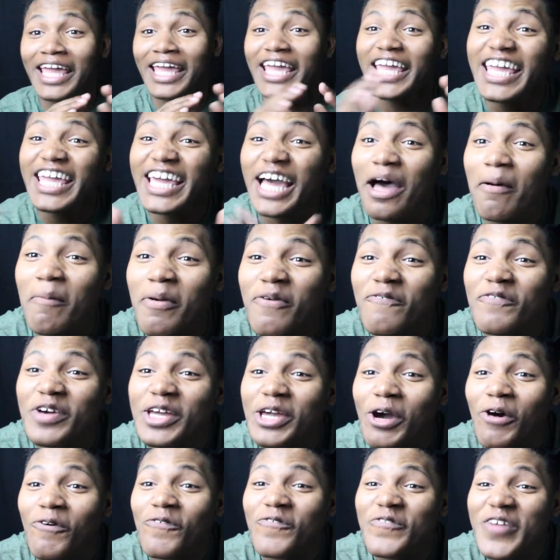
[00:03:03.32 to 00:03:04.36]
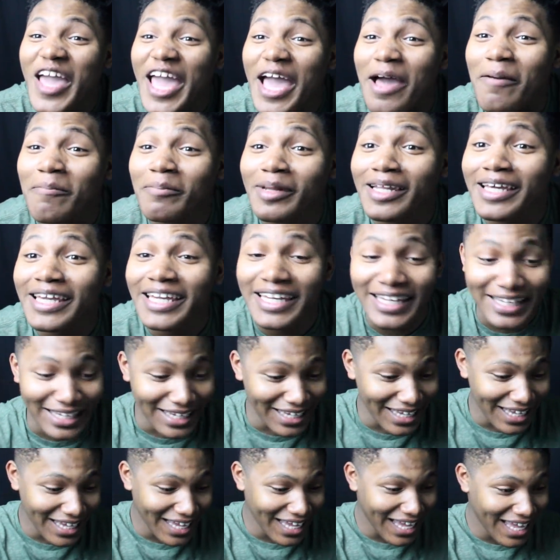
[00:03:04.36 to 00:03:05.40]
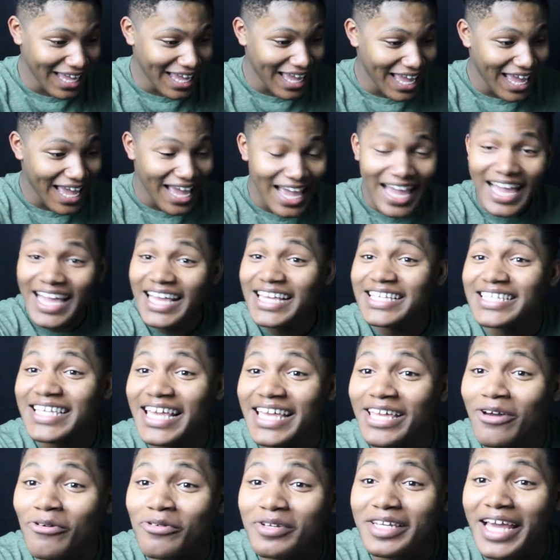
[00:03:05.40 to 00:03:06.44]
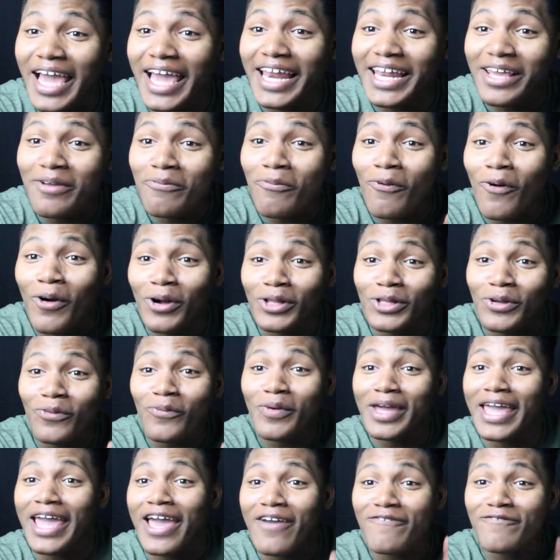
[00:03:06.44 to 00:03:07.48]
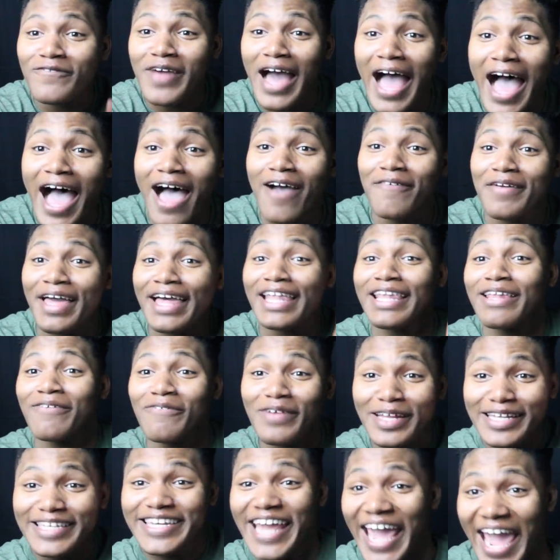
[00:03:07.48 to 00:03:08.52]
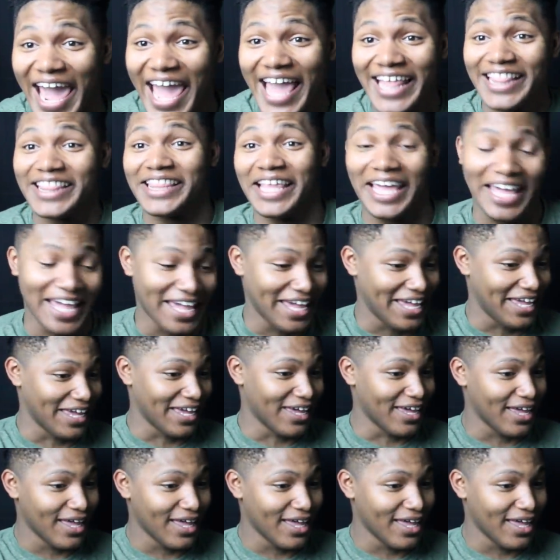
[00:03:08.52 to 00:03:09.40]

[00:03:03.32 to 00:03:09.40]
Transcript: He coming for your family. He said your daddy walked away at five, hell of a dad thing.